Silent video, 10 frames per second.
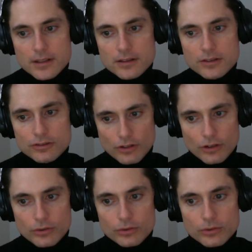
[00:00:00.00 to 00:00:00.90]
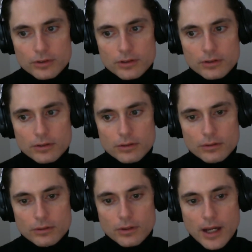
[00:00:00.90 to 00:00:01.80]
So
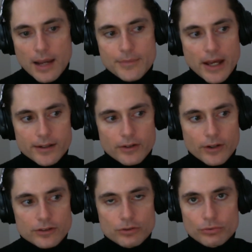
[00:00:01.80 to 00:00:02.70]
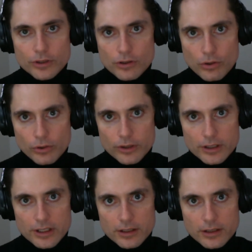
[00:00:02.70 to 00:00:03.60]
I'm not going to
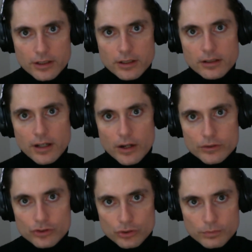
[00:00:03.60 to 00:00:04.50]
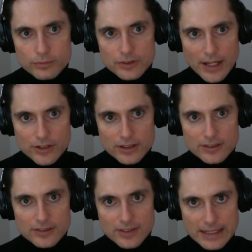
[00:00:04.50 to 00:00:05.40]
record our Zoom
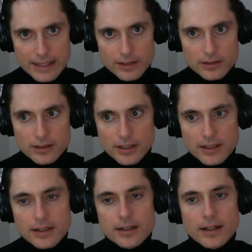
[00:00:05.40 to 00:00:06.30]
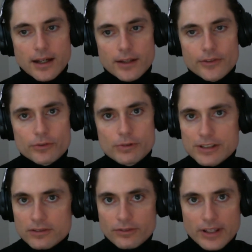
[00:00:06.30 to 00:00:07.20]
sessions together. And the
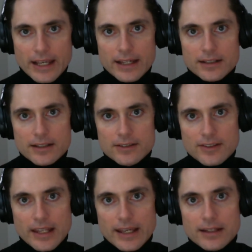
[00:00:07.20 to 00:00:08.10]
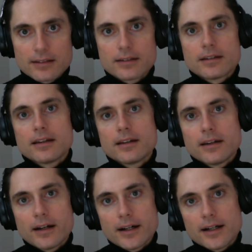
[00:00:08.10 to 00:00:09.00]
reason for that is that,
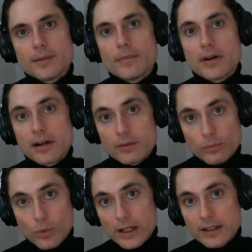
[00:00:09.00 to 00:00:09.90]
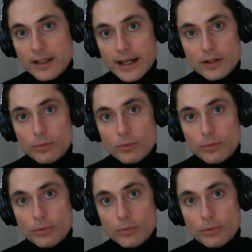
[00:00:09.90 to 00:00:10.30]
one, I don't